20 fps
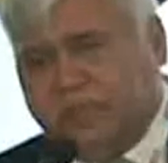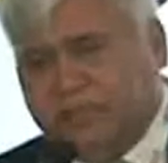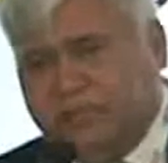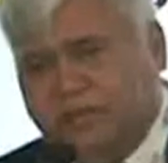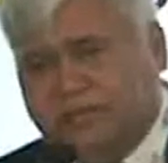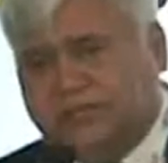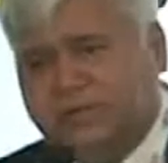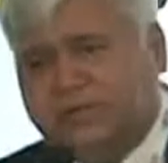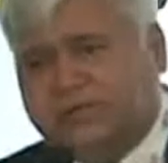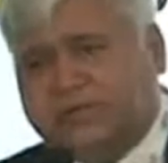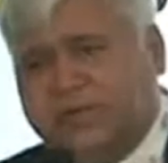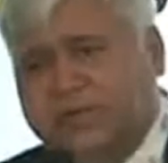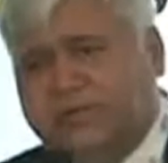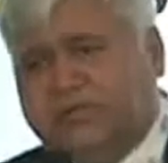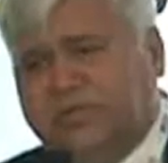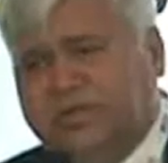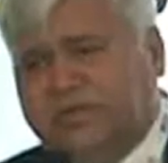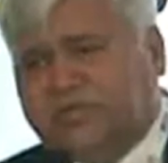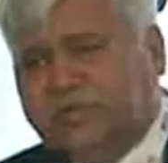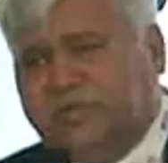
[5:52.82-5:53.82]
the
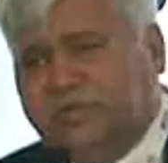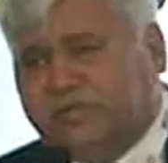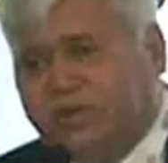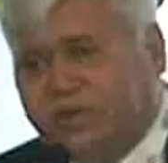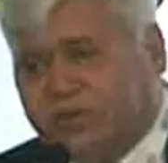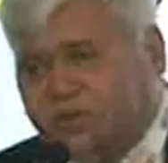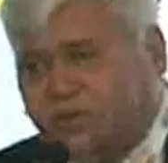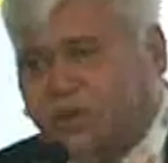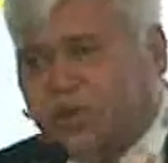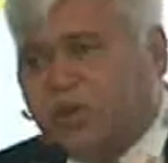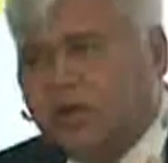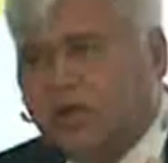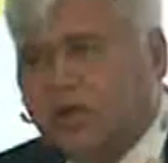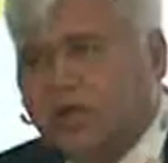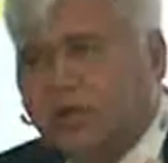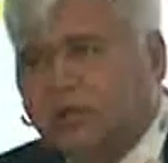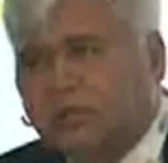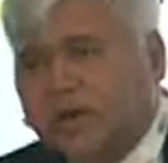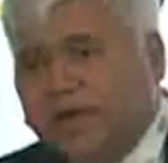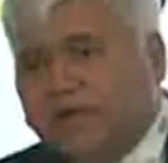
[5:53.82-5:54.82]
systems must be secure,
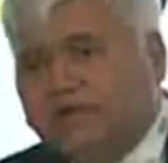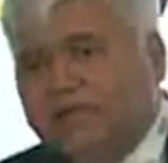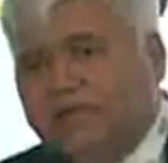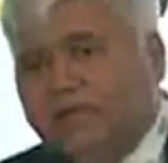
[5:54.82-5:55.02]
but